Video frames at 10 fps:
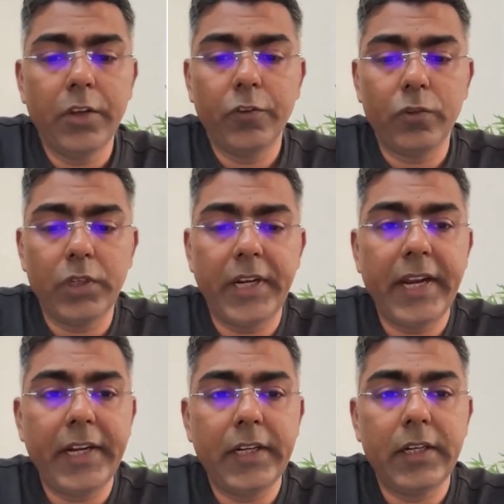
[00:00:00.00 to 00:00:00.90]
So
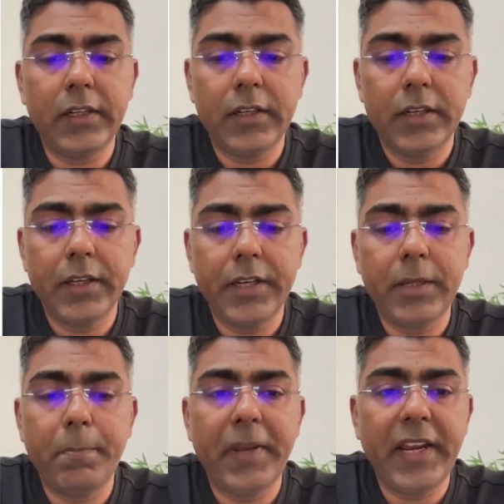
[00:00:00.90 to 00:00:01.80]
debt
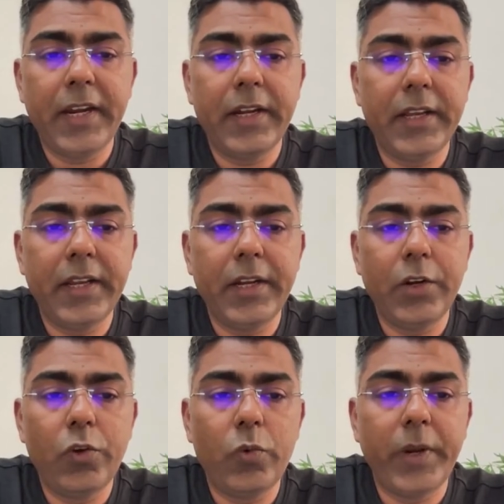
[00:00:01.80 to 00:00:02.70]
repaid
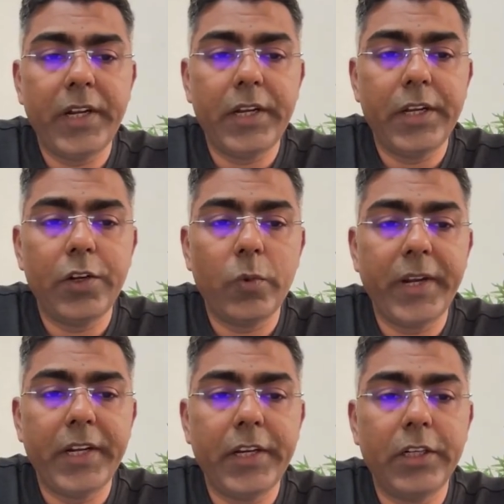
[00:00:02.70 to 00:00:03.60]
in
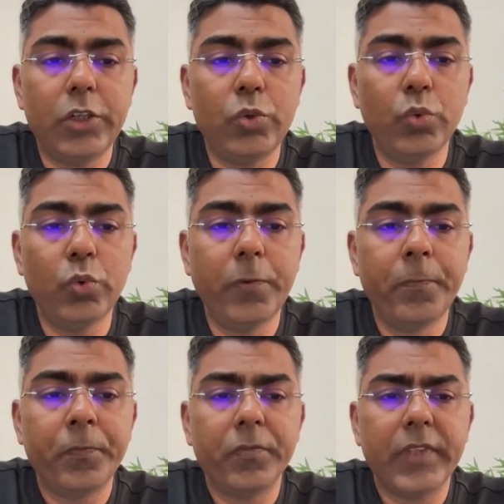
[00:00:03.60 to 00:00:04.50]
2022.
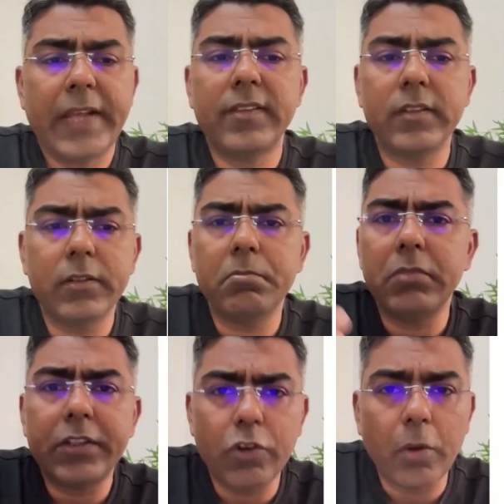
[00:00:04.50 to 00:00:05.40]
That's
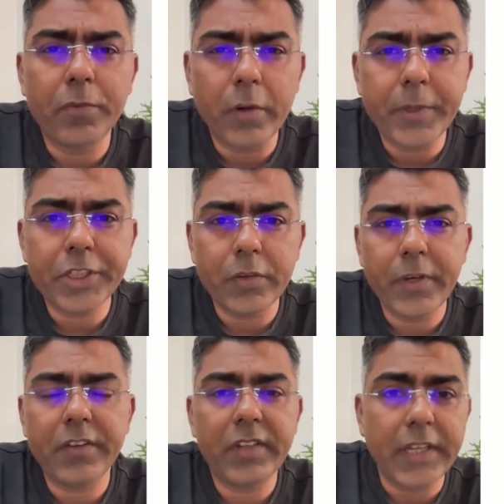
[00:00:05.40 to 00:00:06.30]
an observation we
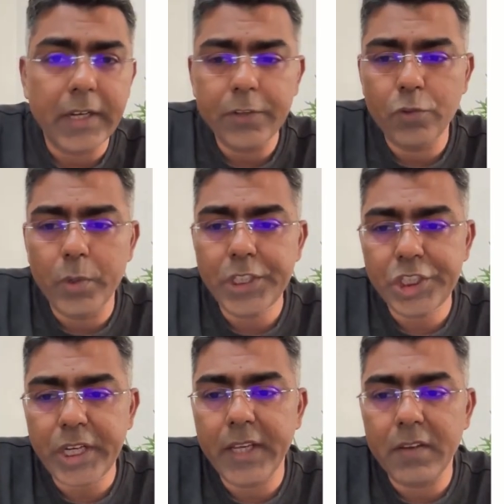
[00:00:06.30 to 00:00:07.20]
are seeing. Let's go and
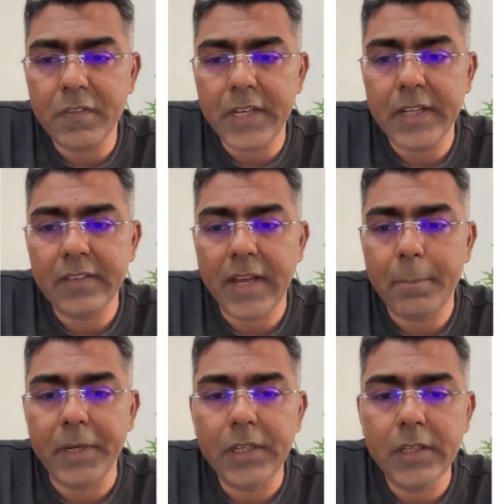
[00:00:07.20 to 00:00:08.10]
check if that has
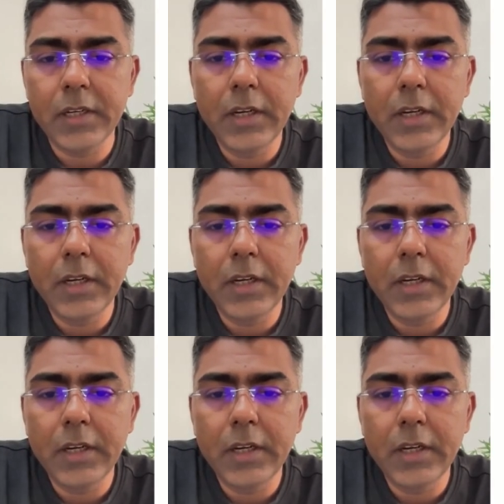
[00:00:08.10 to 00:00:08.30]
happened.